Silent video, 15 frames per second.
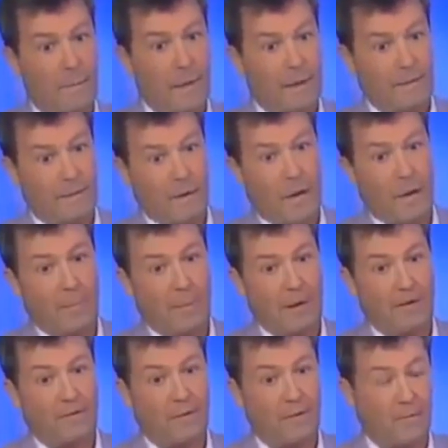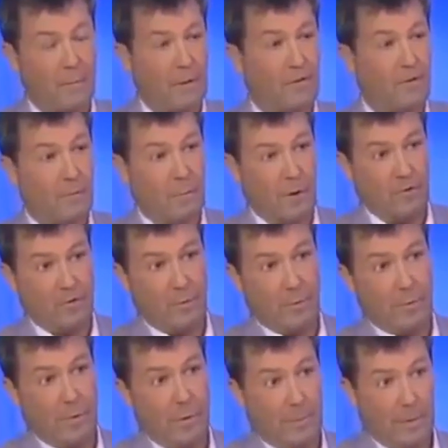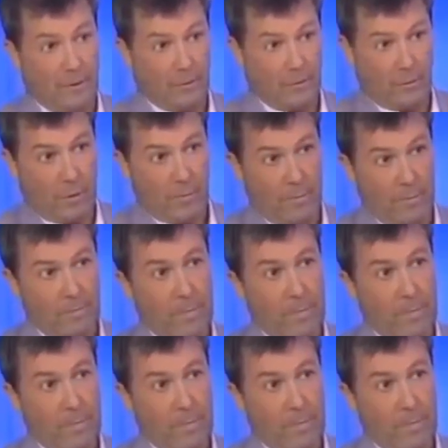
make the nomination as much as possible about Trump.